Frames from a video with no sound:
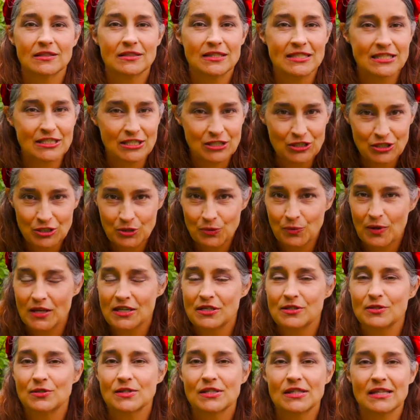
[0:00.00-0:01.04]
listen to while
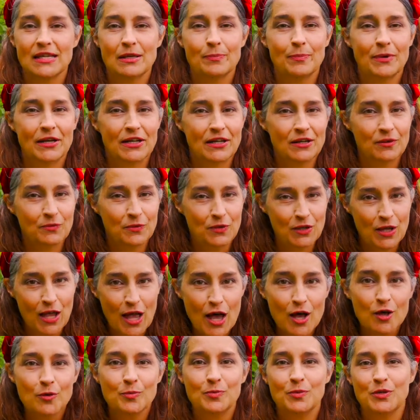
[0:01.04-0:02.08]
you sleep, and it will
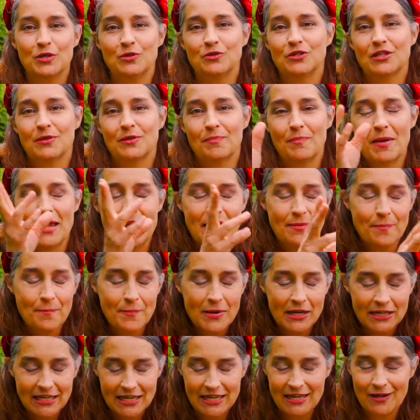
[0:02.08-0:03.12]
help you to make
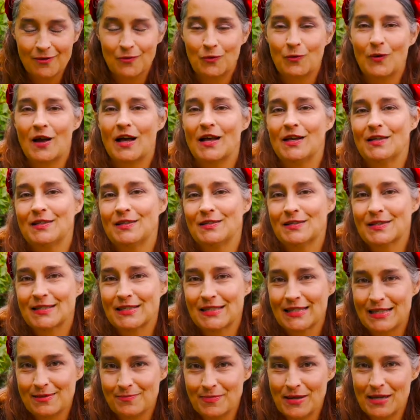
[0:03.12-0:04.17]
money while you're
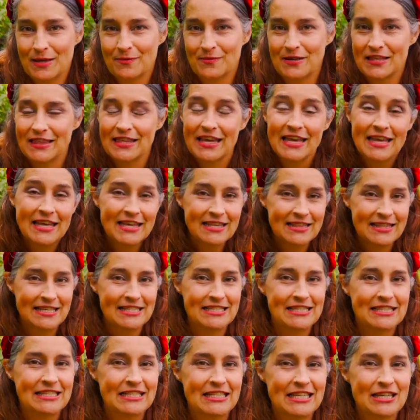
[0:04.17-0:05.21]
sleeping with
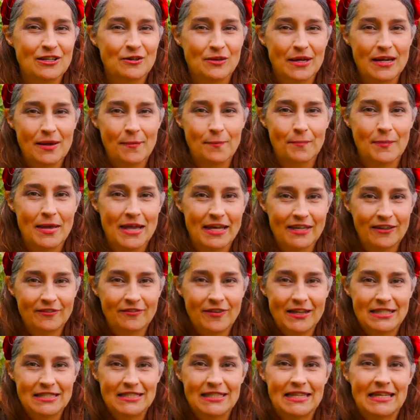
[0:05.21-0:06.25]
these secret
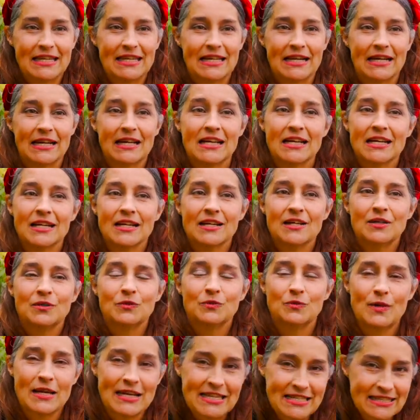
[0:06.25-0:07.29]
manifesting
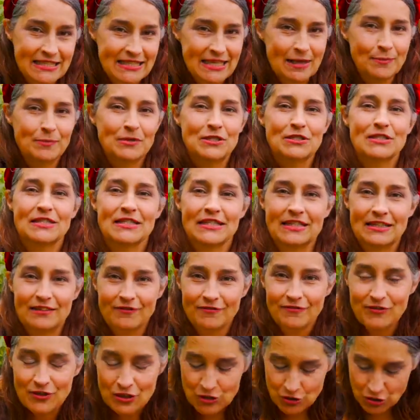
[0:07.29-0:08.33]
Reiki symbols and
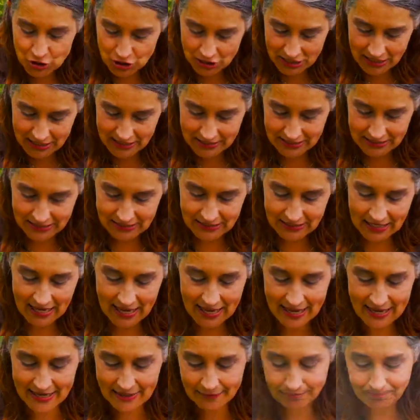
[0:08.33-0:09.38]
infusions.
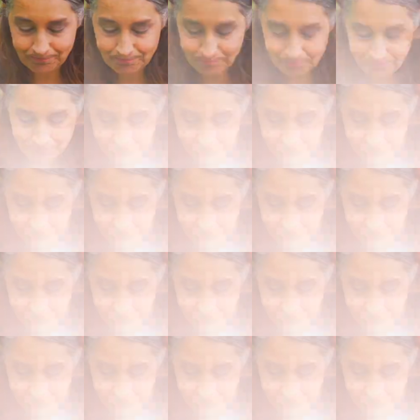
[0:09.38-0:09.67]
And